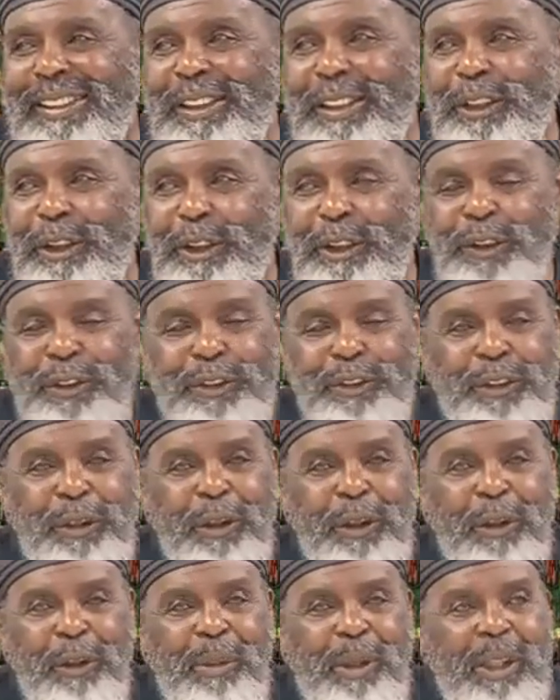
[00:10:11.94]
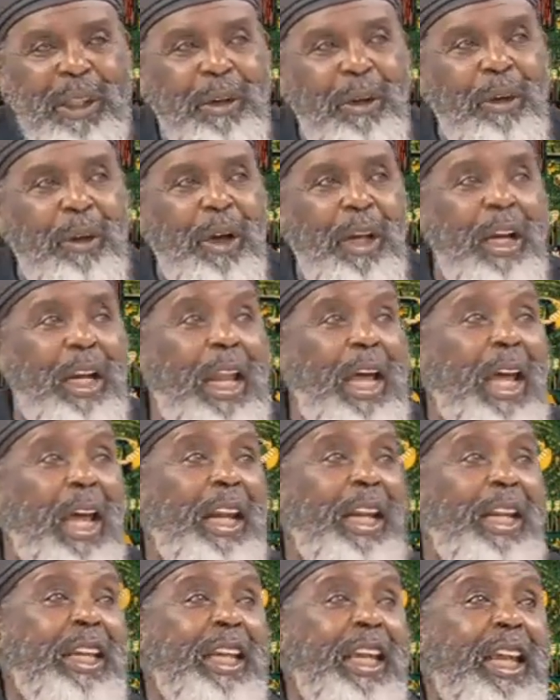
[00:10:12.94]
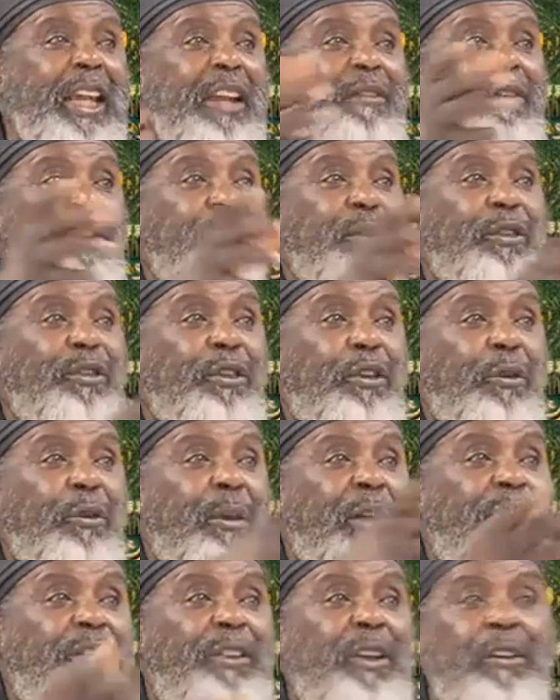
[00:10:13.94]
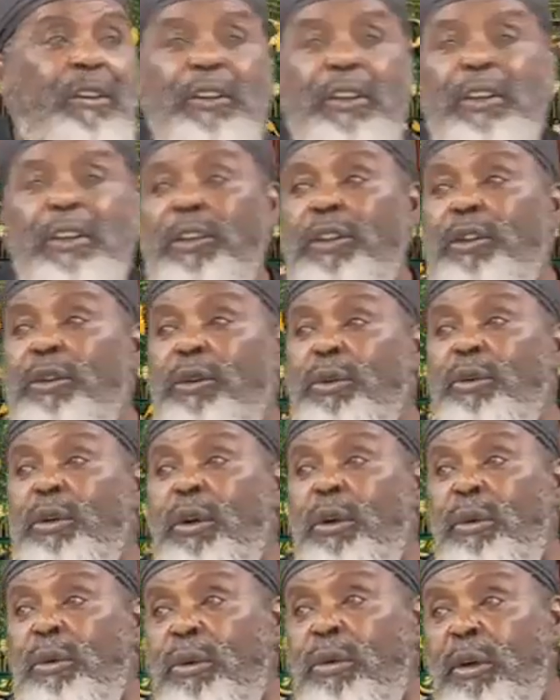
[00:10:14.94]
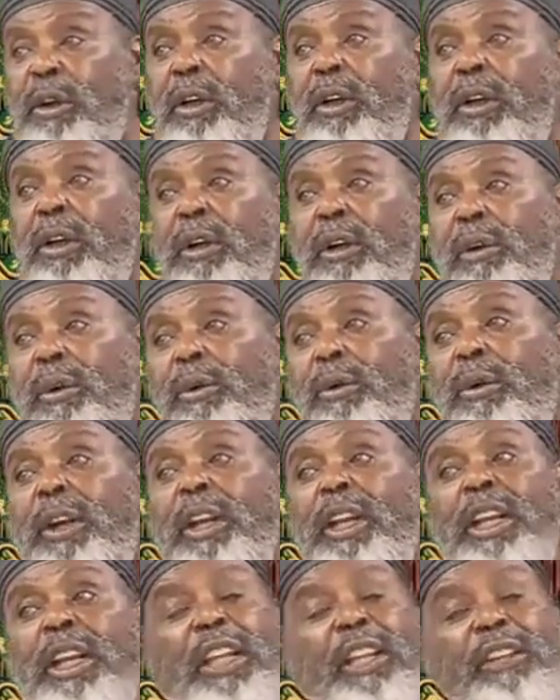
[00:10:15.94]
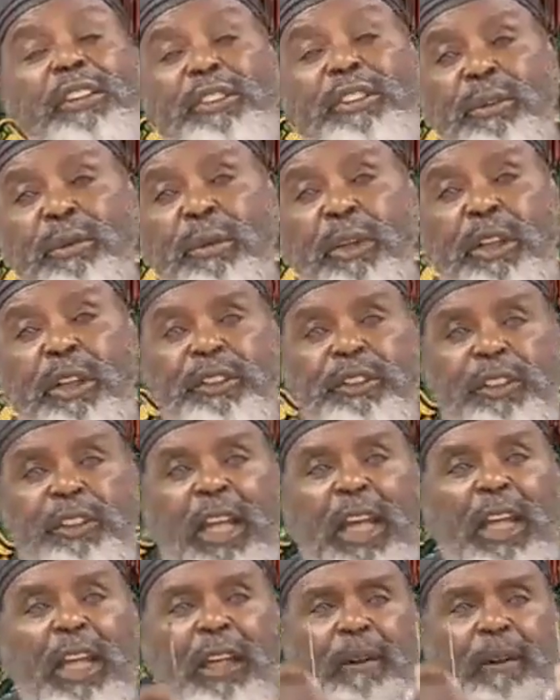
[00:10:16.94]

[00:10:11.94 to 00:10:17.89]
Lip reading: You see what I mean? Or Allah done gave you so much of it, you know what it is and what it's not.